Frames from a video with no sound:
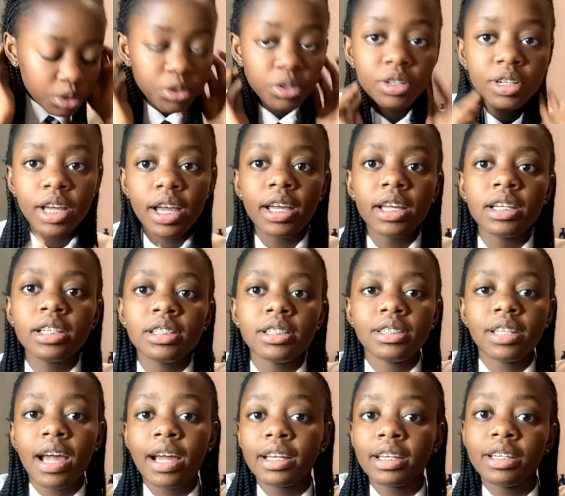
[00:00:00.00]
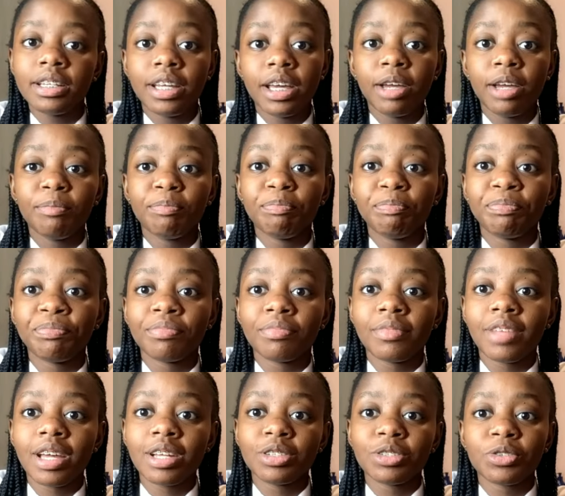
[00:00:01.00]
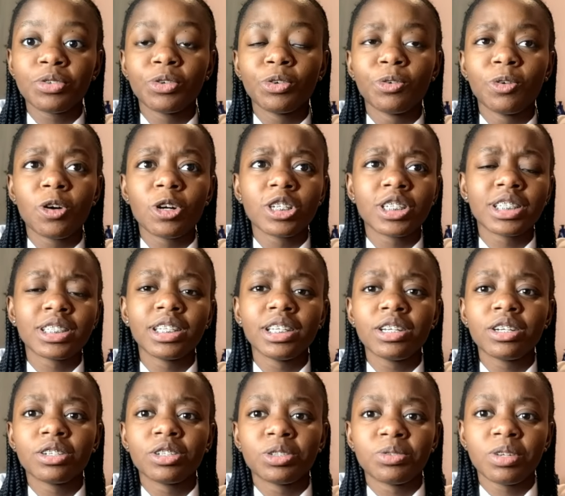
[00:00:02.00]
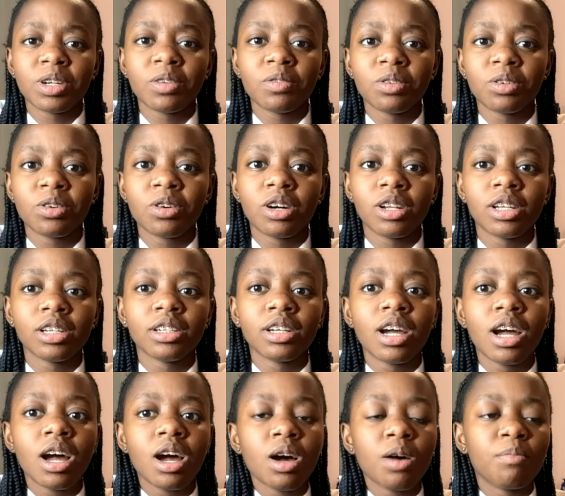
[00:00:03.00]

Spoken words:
So today is tacky day at school, or sneakers, whatever you call it,